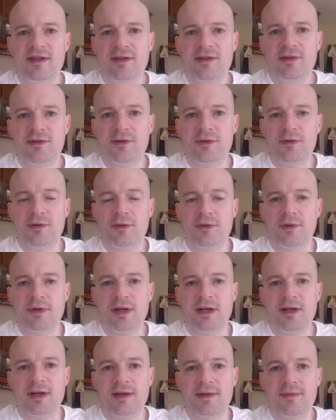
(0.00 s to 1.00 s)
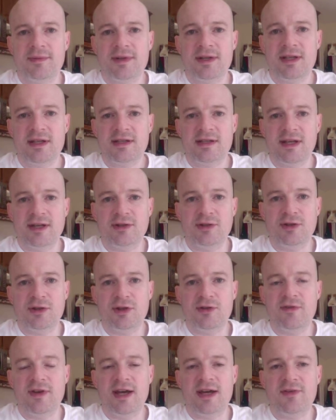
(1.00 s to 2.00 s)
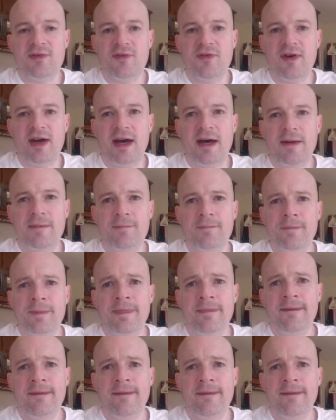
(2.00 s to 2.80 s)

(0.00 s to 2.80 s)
to tell you you've gotten fat.